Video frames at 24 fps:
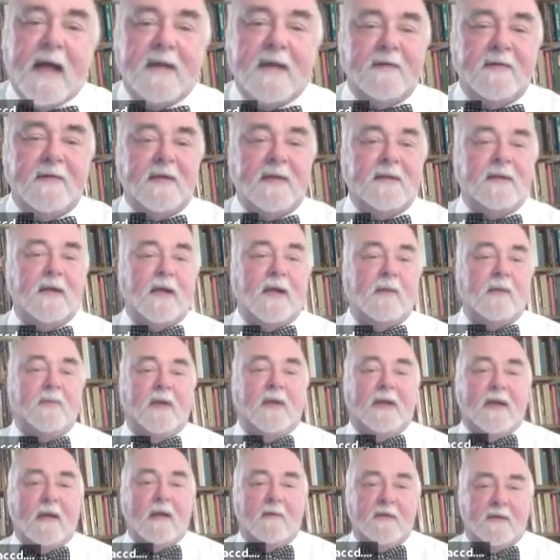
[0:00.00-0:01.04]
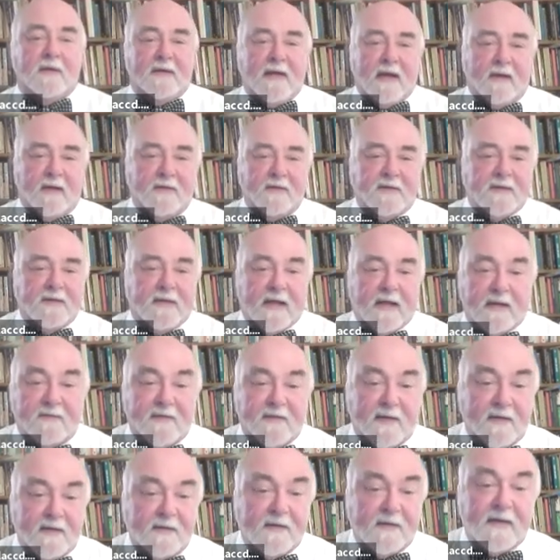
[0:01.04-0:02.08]
everything that can be counted counts, and not
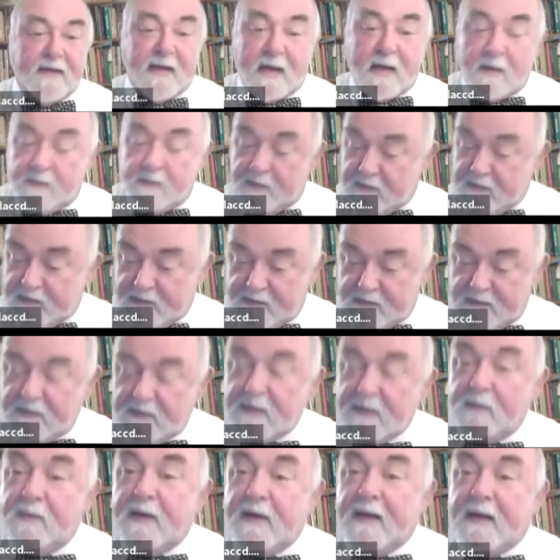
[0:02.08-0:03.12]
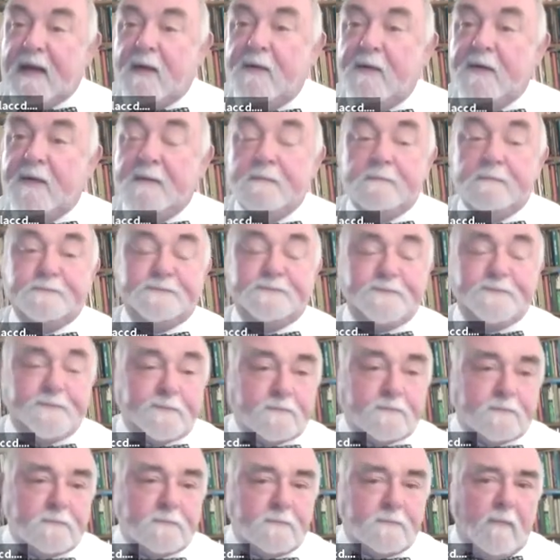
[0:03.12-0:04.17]
everything that counts can be counted.
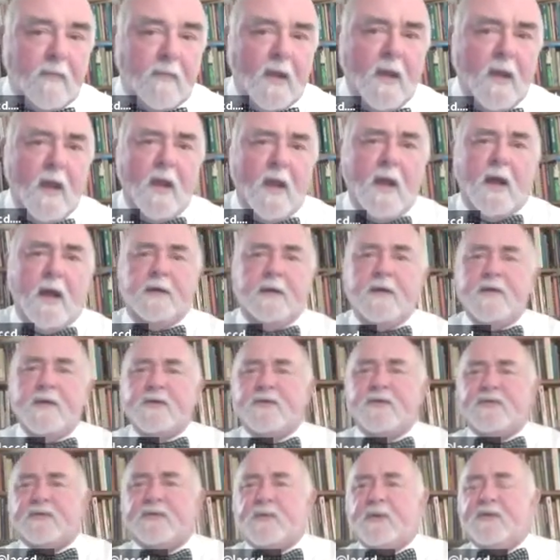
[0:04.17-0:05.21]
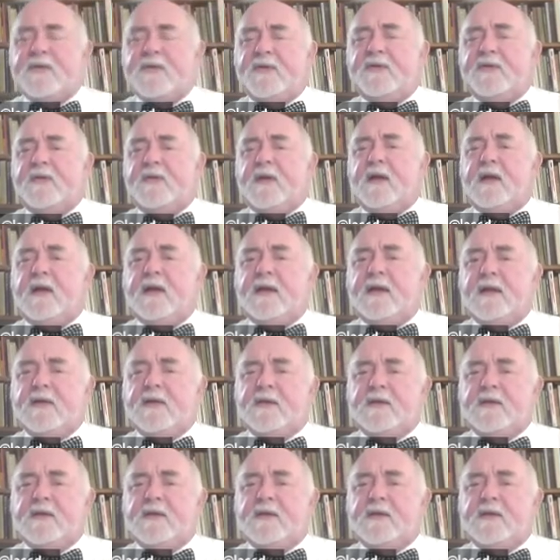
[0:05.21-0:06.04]
Another source uh, is